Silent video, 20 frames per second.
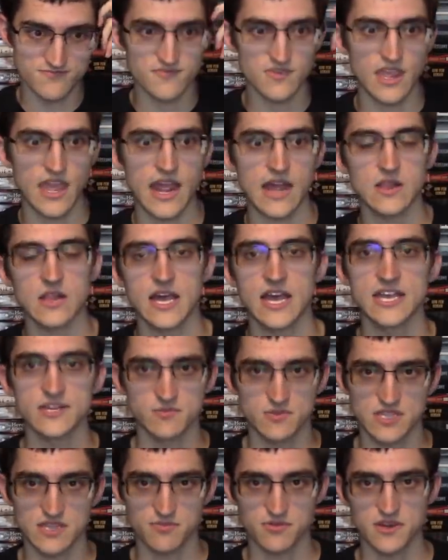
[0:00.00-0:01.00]
allied
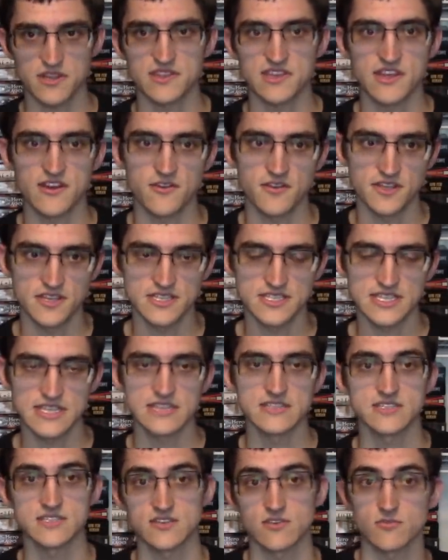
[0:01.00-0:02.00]
with the Praetherians,
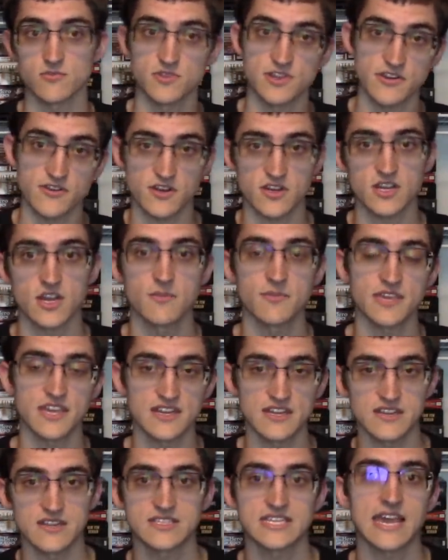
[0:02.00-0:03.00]
and though they're coming in
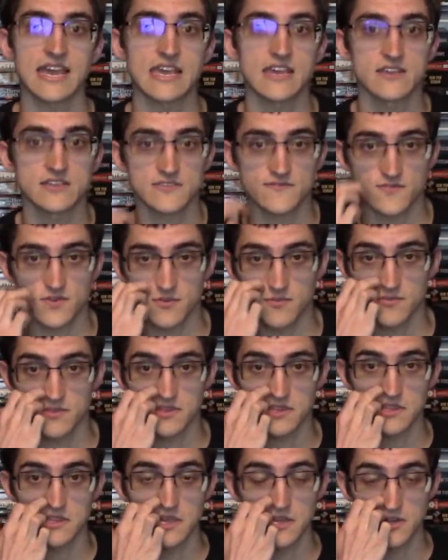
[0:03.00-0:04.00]
and attacking us
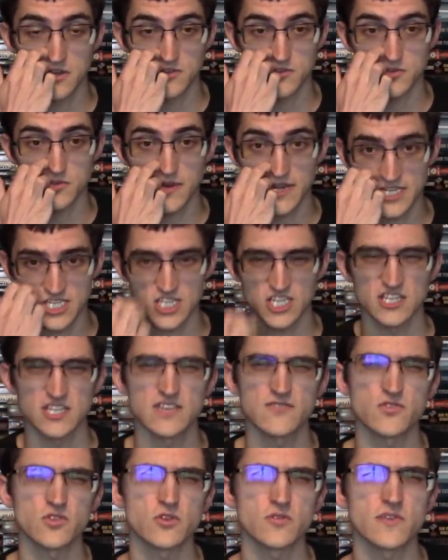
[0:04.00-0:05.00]
from another direction,
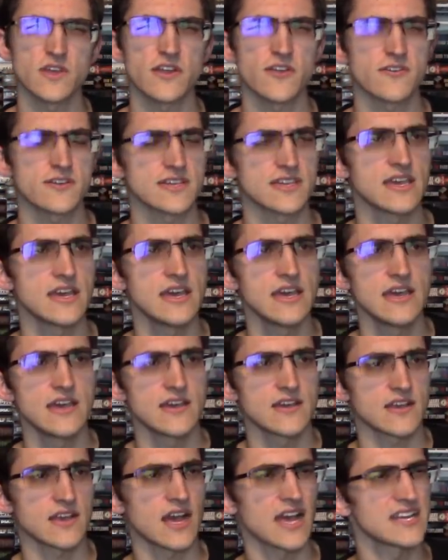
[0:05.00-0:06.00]
even though they already
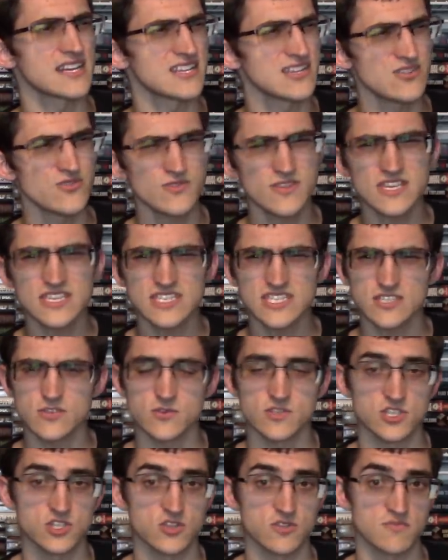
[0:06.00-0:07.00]
kind of knew this, so
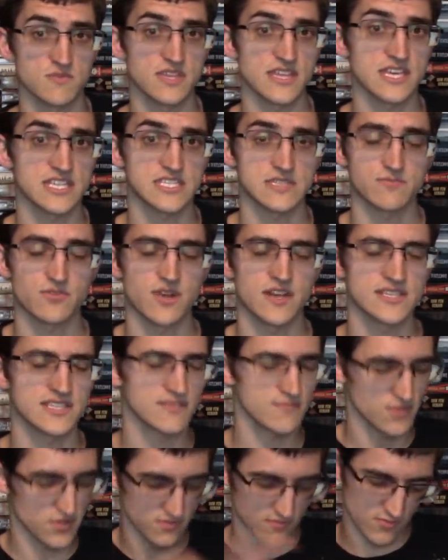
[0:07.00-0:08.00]
it shouldn't be that
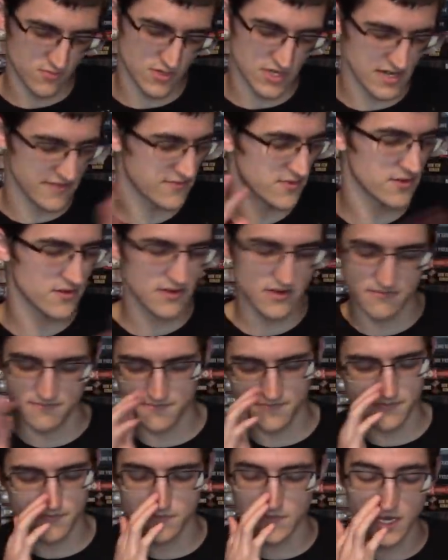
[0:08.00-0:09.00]
surprising, but whatever, I'm
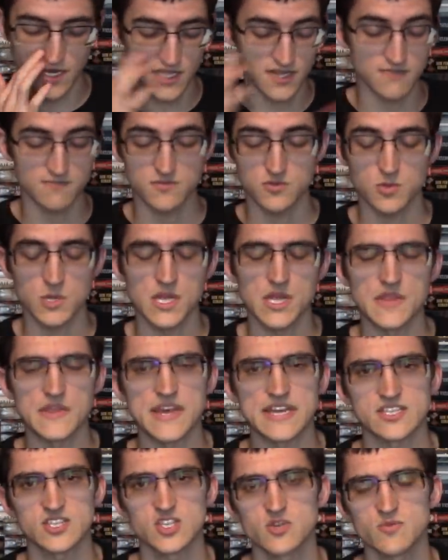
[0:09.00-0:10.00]
not going to dwell on
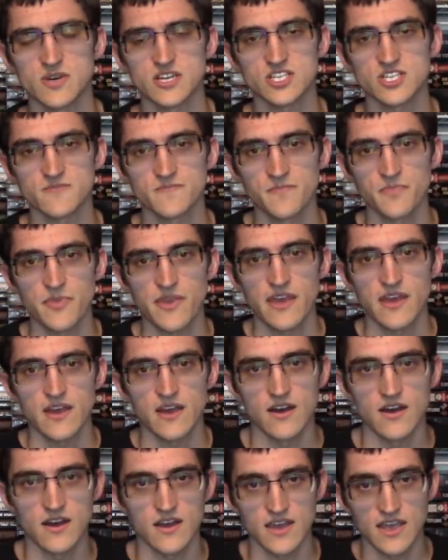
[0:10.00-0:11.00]
that too much.
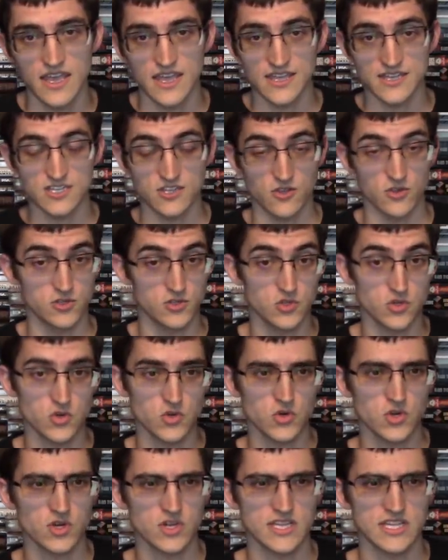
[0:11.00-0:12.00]
And
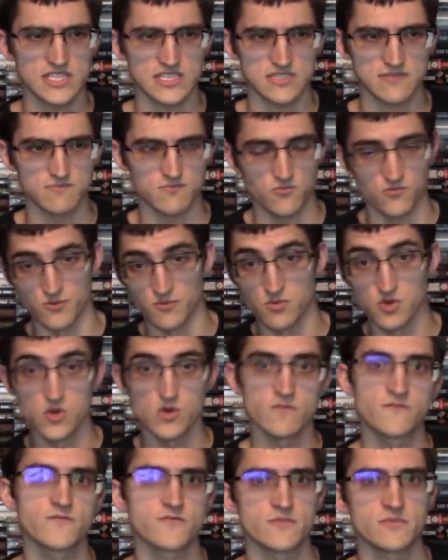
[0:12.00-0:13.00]
Hadur gets
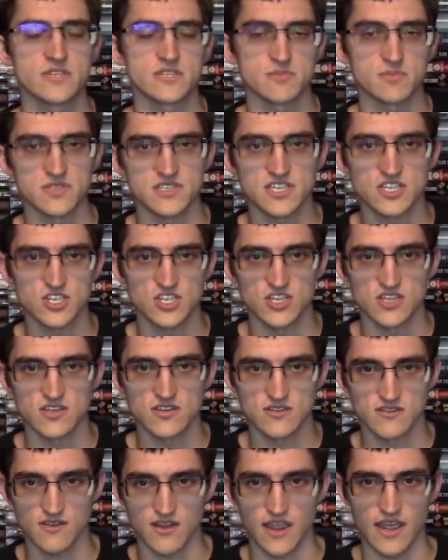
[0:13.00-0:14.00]
removed from his
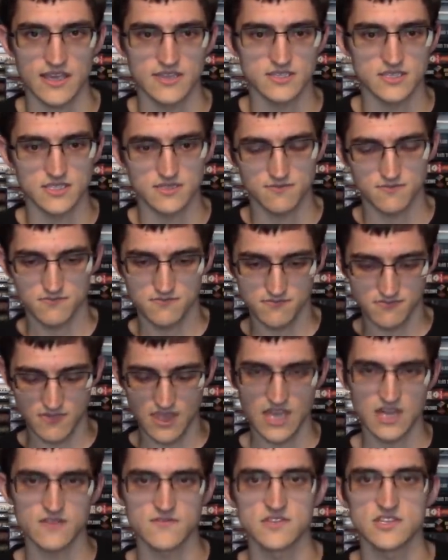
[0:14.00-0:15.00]
position as
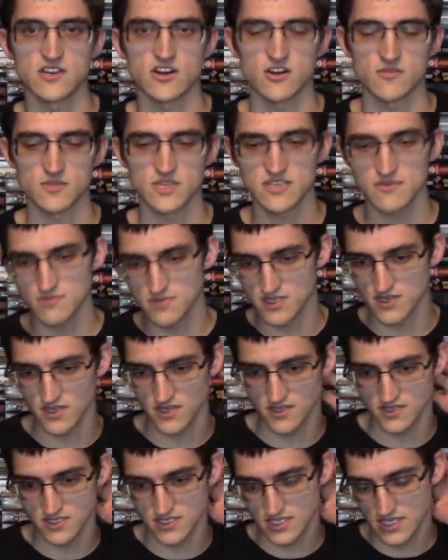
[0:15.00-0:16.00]
head of the army
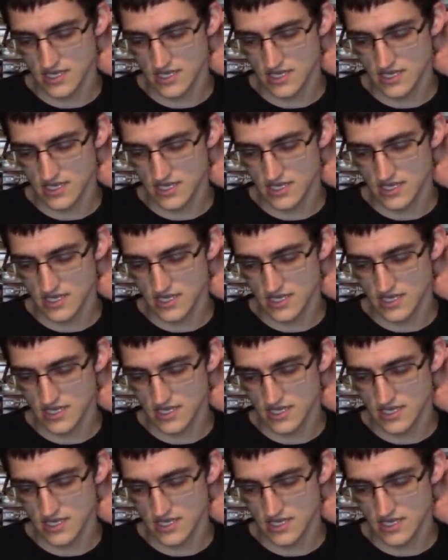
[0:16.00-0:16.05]
because,